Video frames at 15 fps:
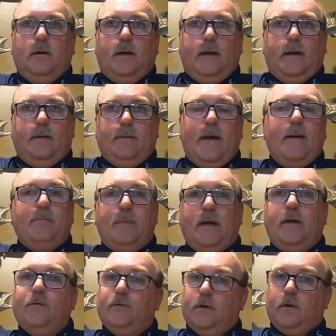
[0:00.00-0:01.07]
And that
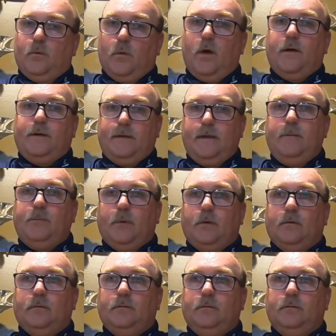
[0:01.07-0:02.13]
bait is going to run
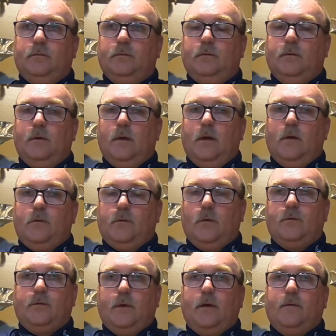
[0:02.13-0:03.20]
deeper. So
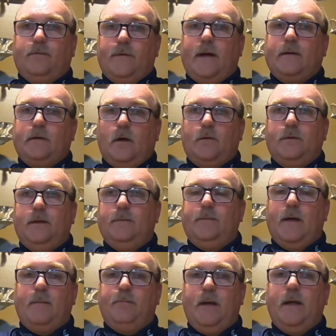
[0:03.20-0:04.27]
it's going to affect how deep
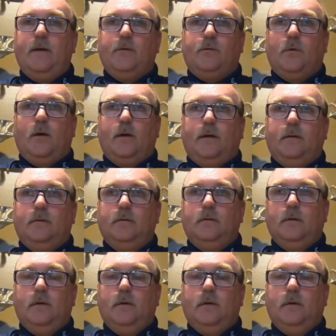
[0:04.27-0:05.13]
that bait is running.